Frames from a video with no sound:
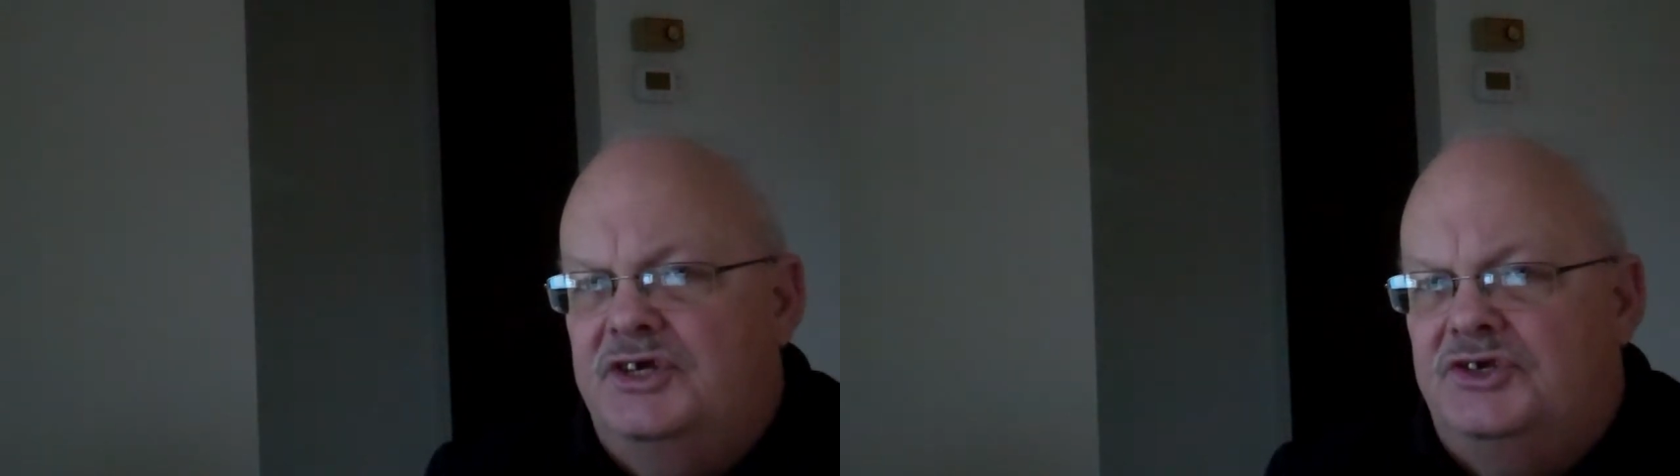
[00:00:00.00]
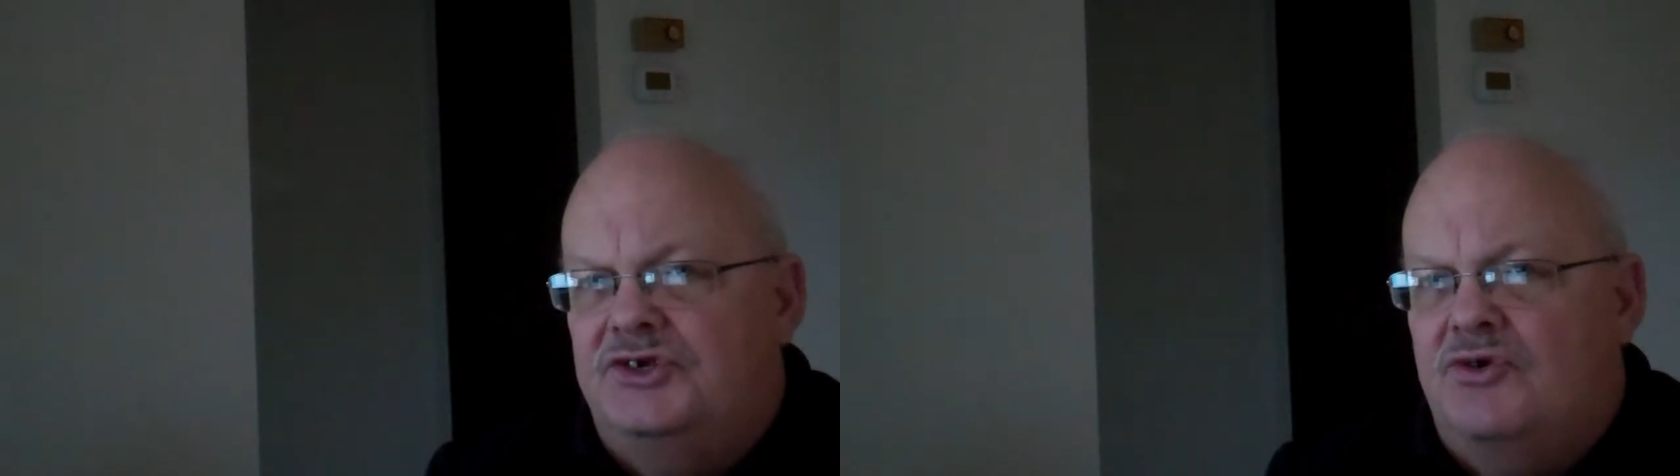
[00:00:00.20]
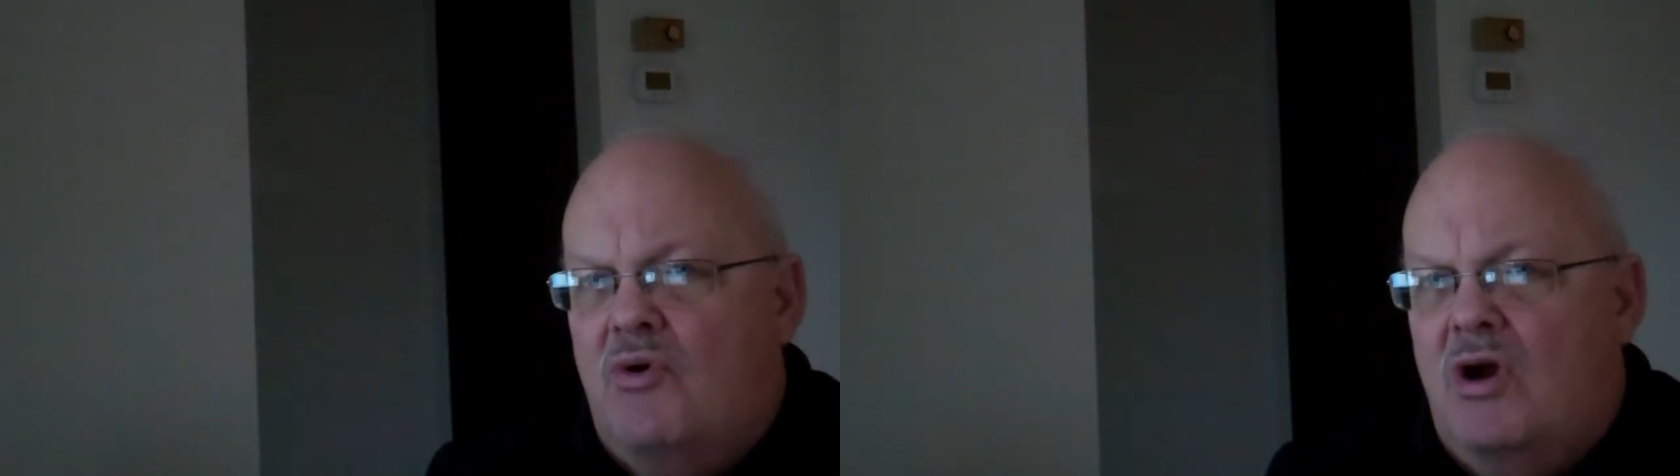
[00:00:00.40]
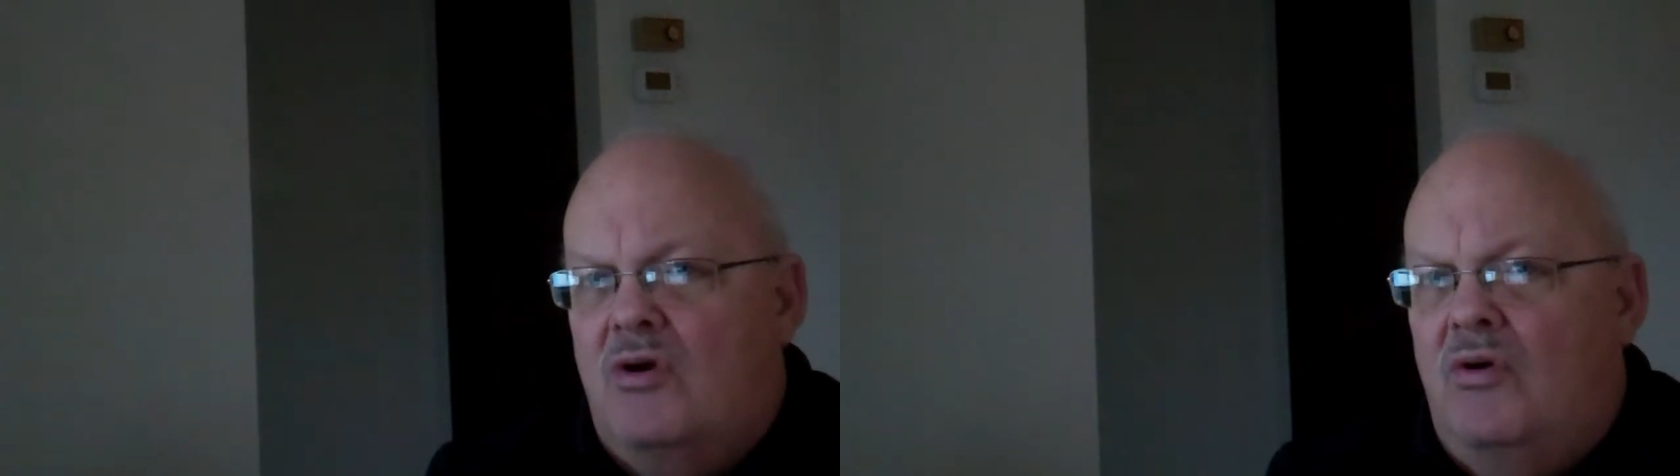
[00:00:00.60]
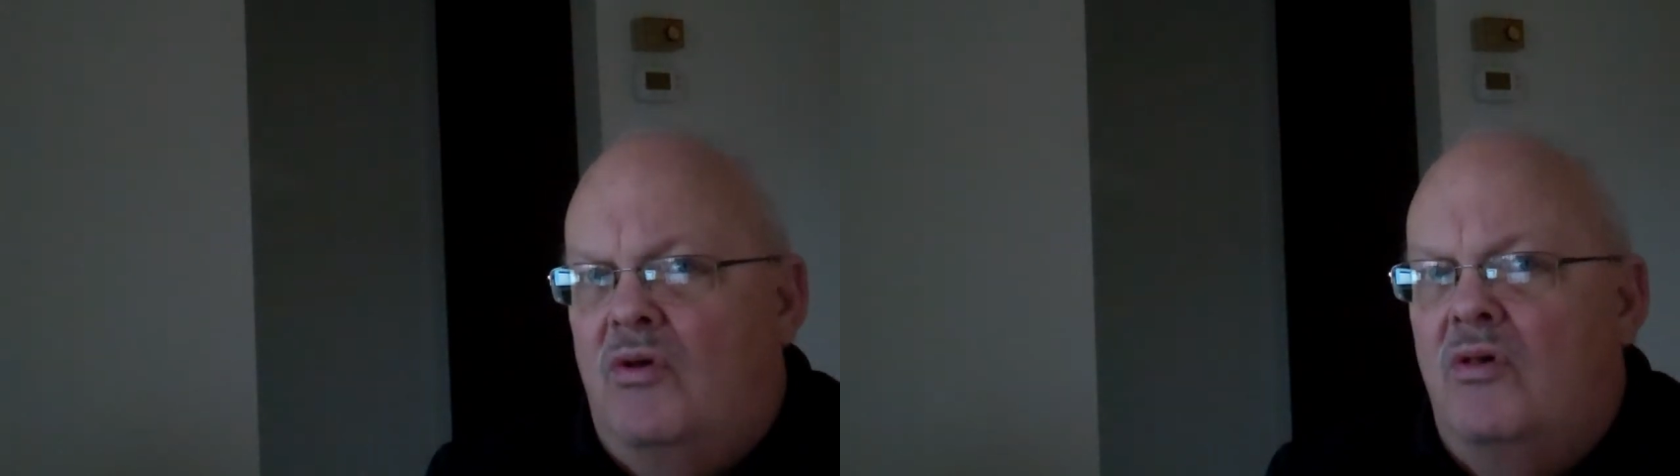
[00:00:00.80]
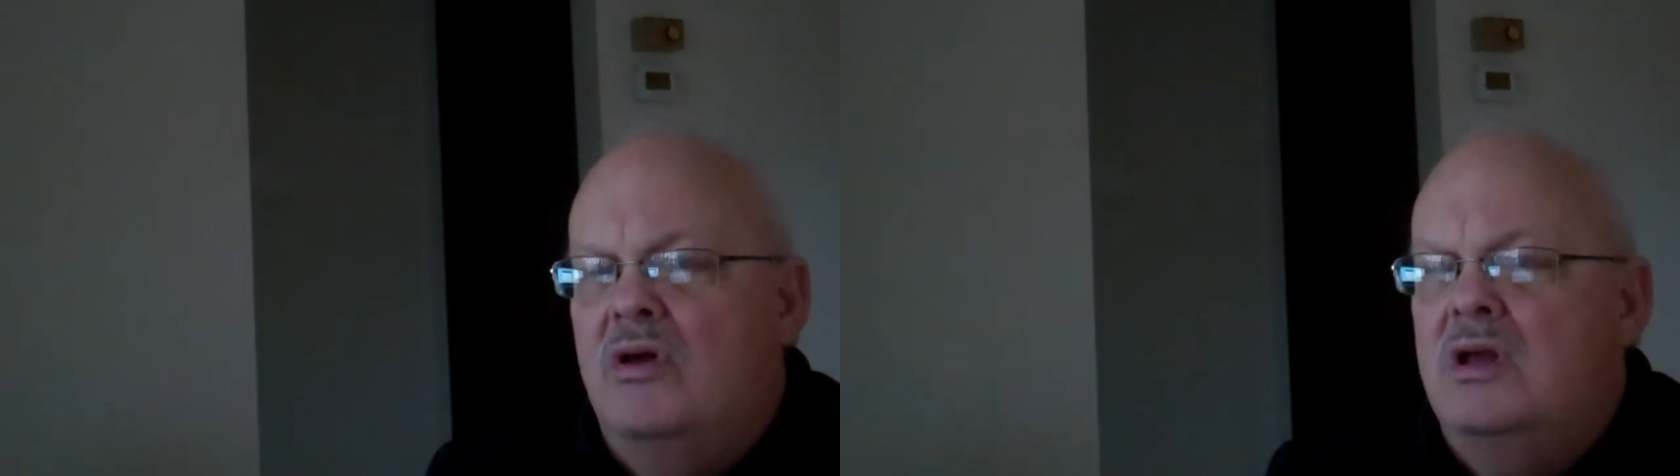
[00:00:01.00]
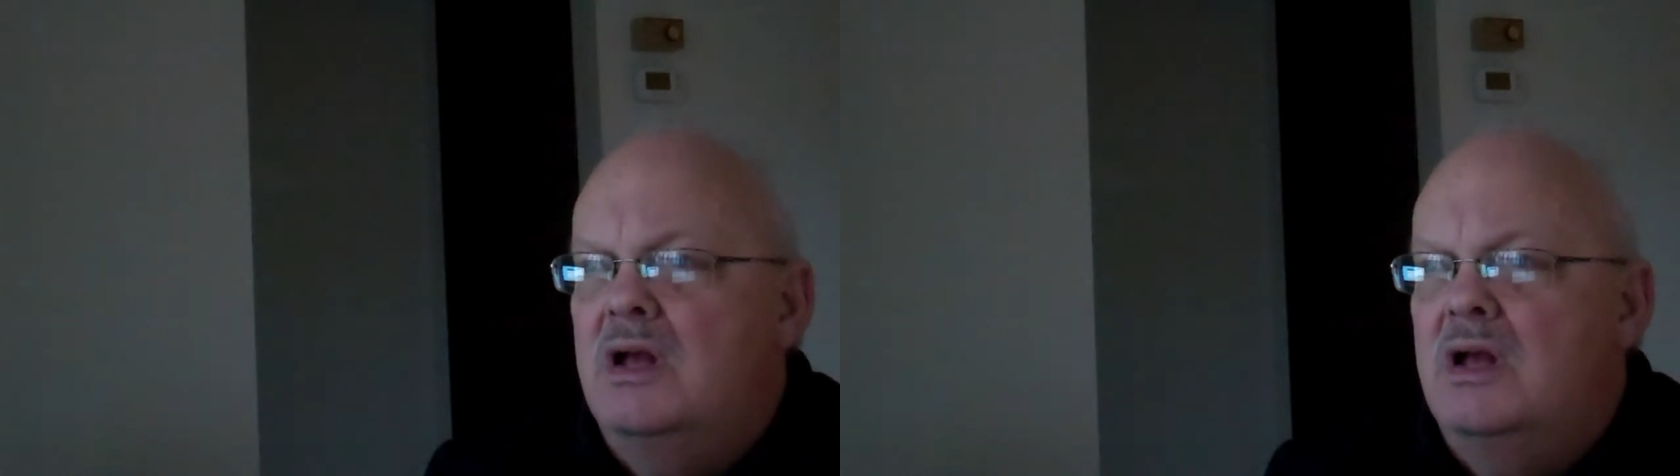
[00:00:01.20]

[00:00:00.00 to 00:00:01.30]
historical